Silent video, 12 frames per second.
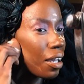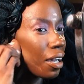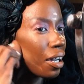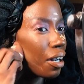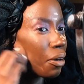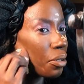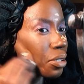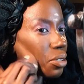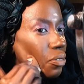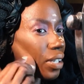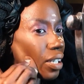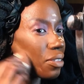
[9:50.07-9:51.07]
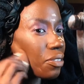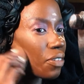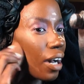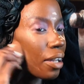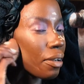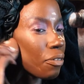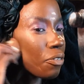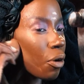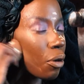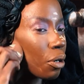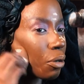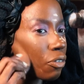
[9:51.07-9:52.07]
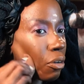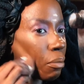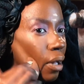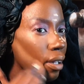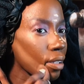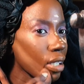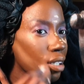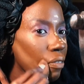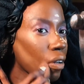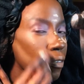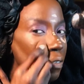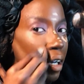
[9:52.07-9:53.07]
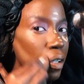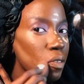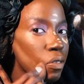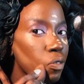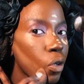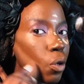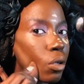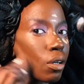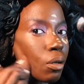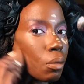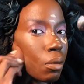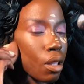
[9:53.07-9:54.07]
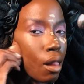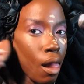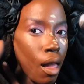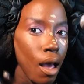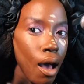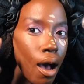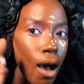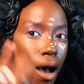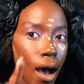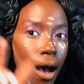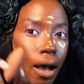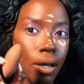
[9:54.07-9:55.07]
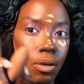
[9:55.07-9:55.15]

I wonder if I can find a photo from back then. If I find a photo, I